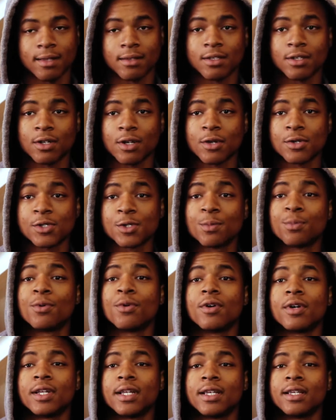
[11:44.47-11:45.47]
you know,
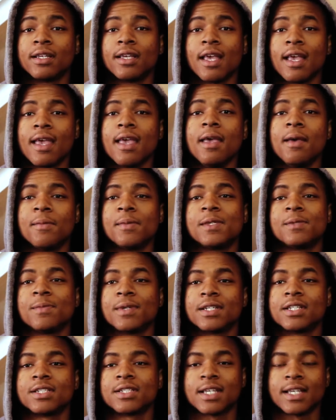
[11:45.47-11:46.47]
supporting him as
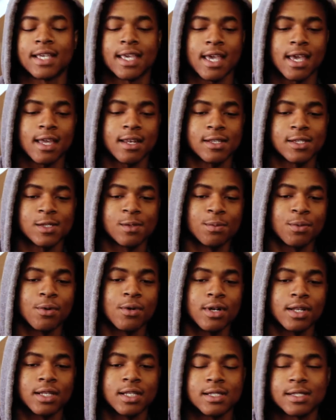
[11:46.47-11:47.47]
much as I can and
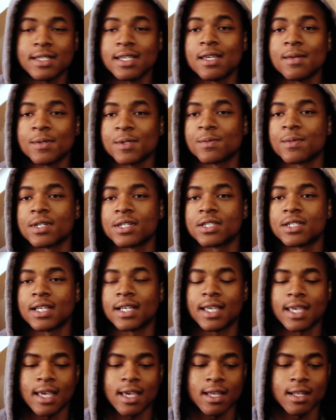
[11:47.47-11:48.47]
supporting the team as much as I
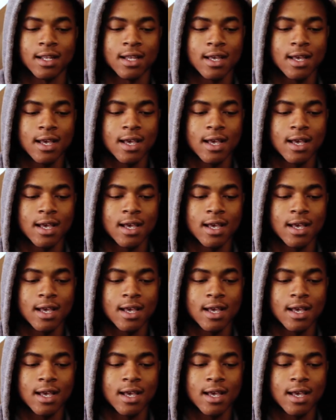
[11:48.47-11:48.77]
can,